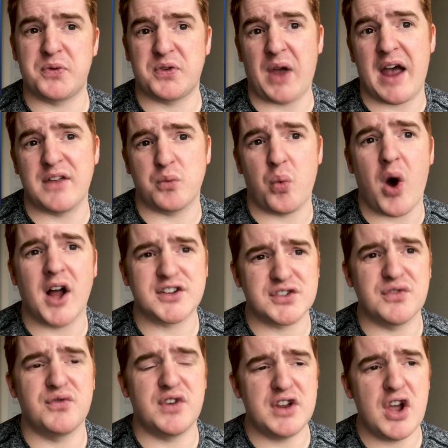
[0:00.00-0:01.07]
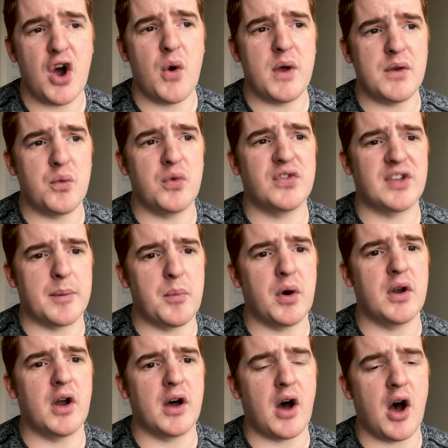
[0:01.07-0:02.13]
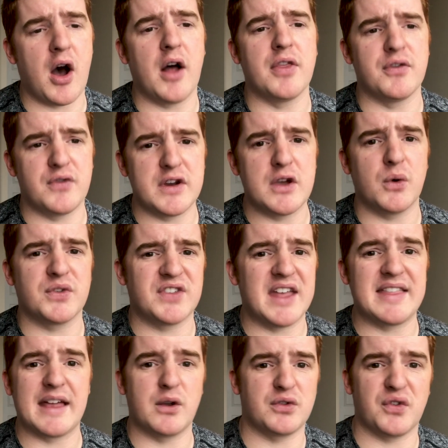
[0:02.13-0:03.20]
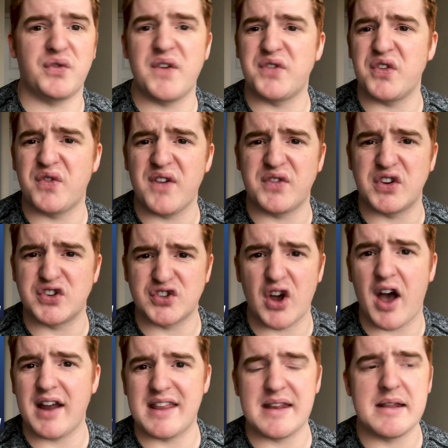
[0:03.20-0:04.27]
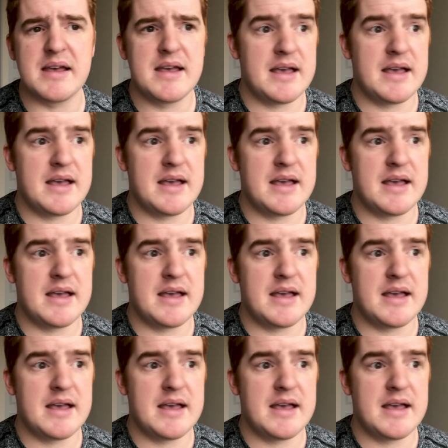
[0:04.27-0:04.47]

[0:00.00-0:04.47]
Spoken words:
I watched a video and someone the video was saying that it was a 50-50 shot, and